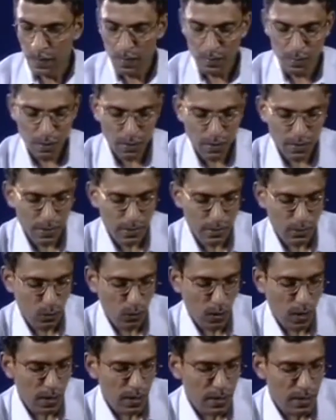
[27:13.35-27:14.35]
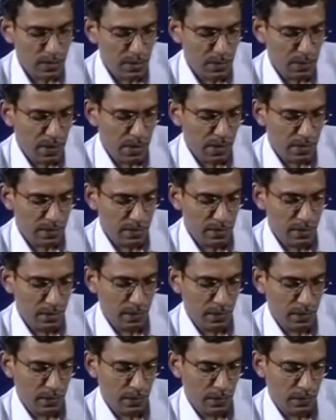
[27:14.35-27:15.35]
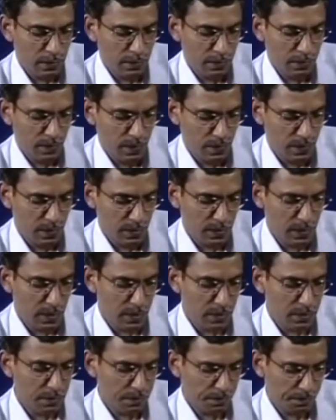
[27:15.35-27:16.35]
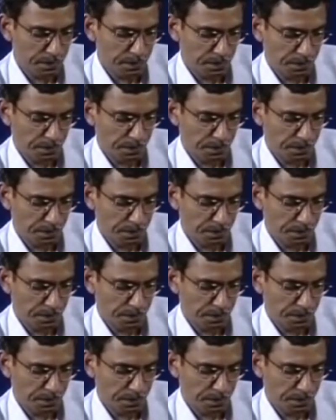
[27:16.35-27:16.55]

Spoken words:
This is a solar energy based system.